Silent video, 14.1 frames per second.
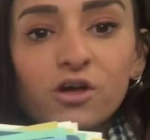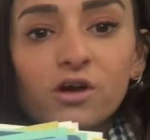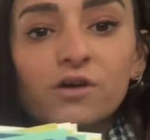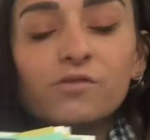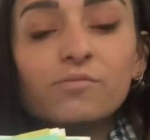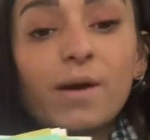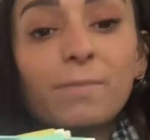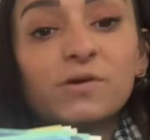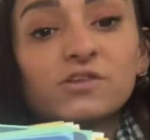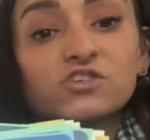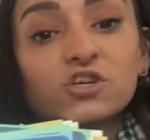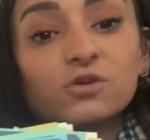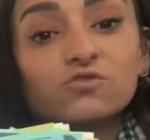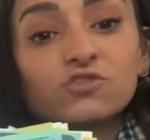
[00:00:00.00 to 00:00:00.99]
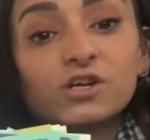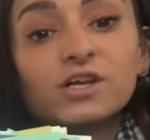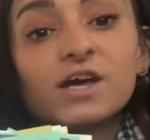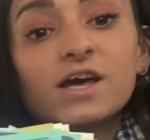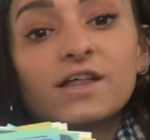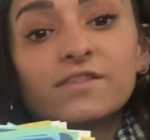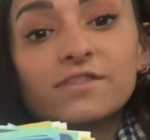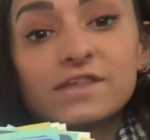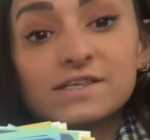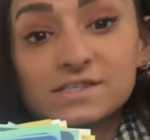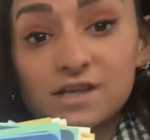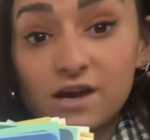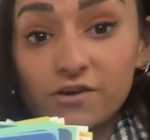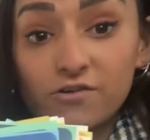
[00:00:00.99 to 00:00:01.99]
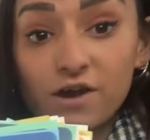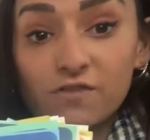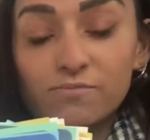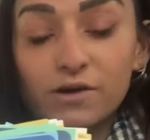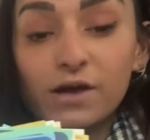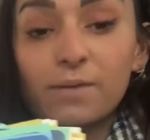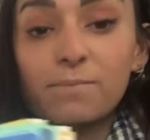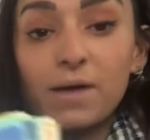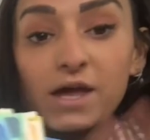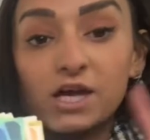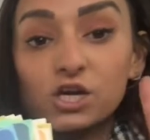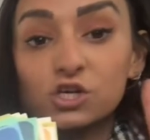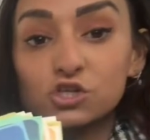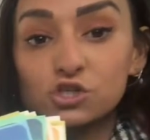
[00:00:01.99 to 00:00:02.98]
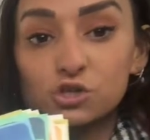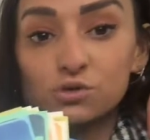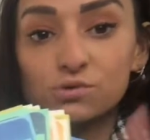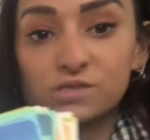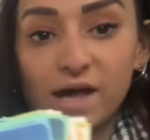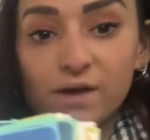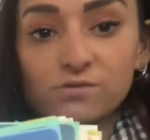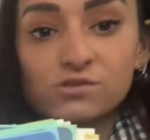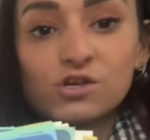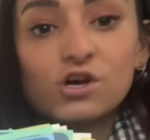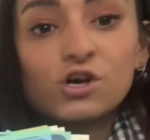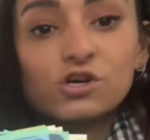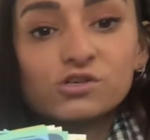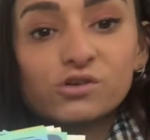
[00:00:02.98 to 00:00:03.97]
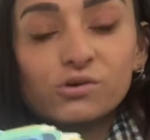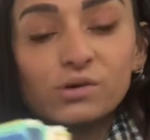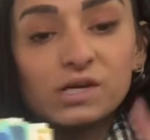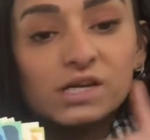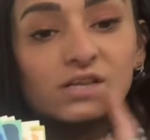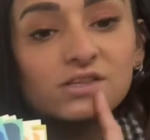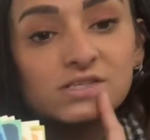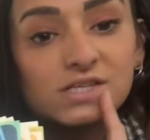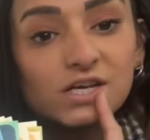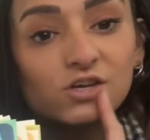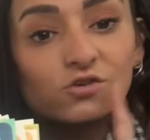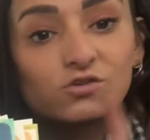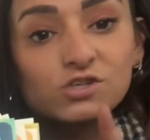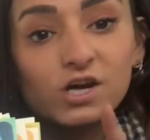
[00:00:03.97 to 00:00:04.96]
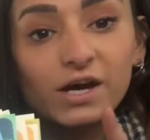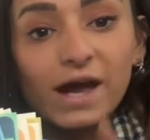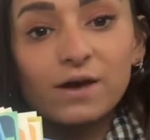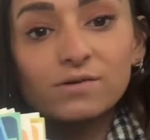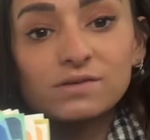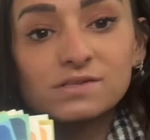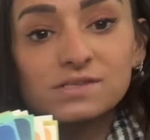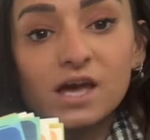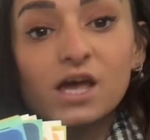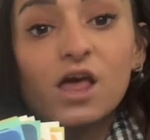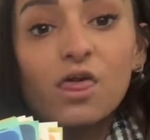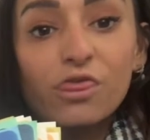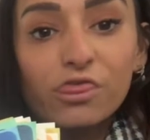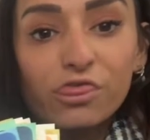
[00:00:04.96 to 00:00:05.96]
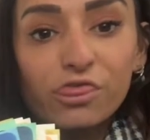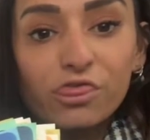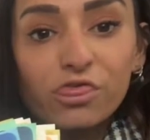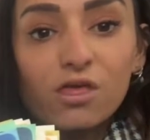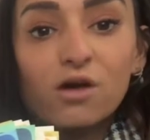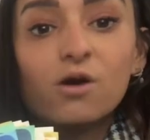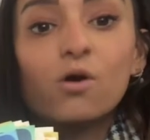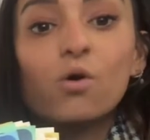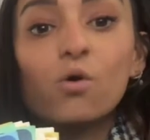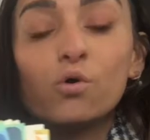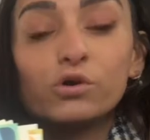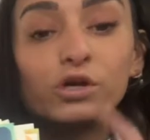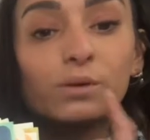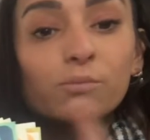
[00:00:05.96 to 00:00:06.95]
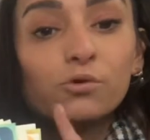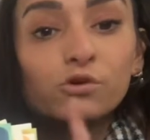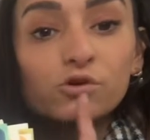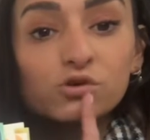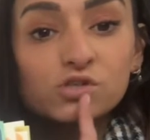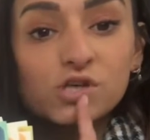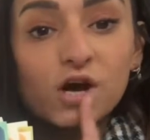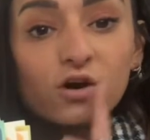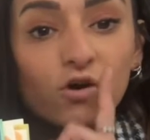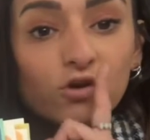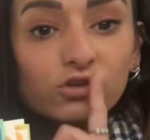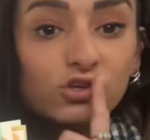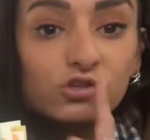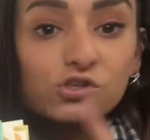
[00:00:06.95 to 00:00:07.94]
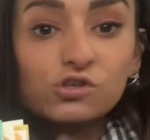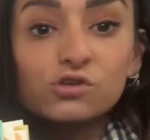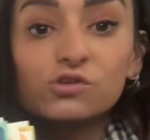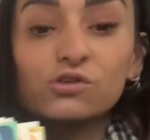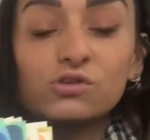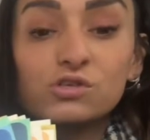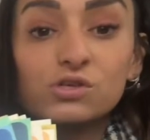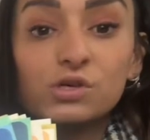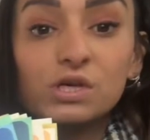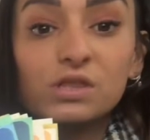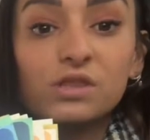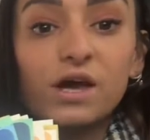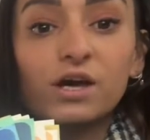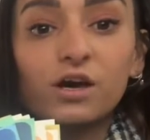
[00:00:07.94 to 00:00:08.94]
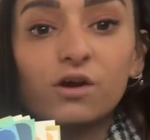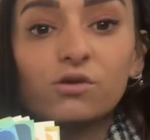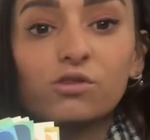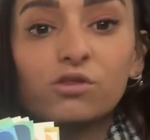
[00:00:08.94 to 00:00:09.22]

Remember, children, this digraph can make two sounds. So you can either stick your tongue out and say, or you can put your tongue on your teeth and go.